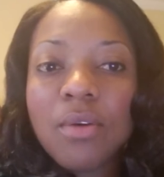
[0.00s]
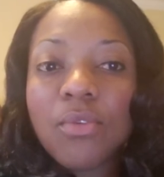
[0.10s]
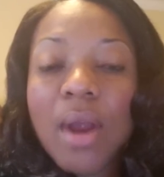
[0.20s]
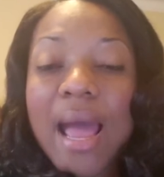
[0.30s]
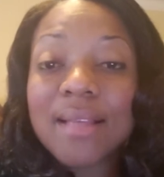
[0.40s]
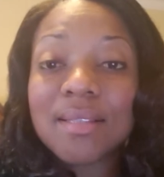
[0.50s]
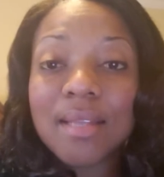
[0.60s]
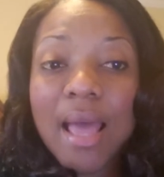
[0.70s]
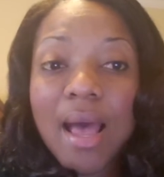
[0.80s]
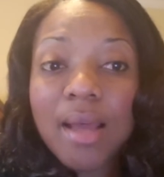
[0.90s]
For as
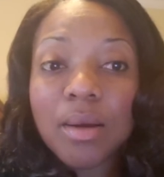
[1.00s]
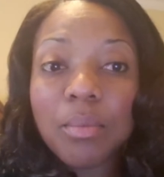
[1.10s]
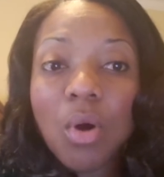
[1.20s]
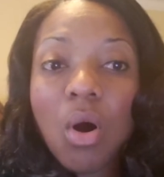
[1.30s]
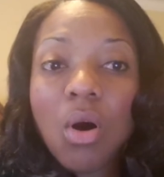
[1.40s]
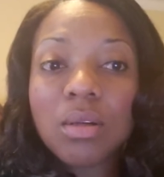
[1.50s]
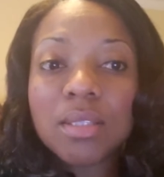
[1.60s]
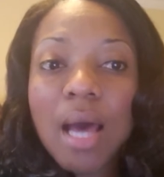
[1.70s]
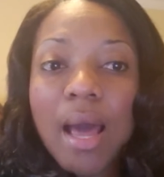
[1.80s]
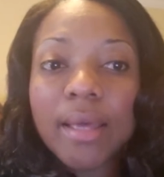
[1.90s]
in Adam all
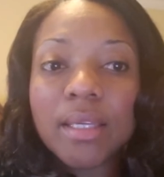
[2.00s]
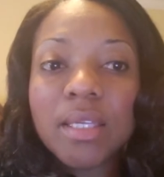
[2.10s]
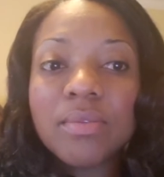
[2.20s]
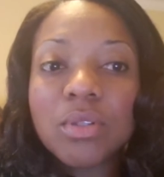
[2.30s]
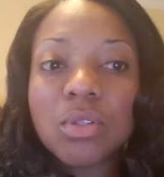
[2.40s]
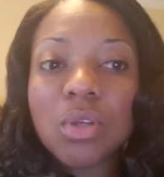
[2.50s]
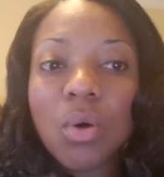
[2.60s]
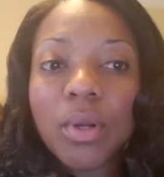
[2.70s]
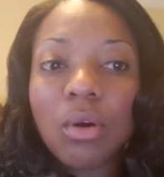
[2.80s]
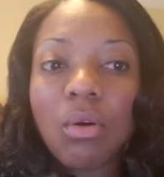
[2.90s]
die, even so in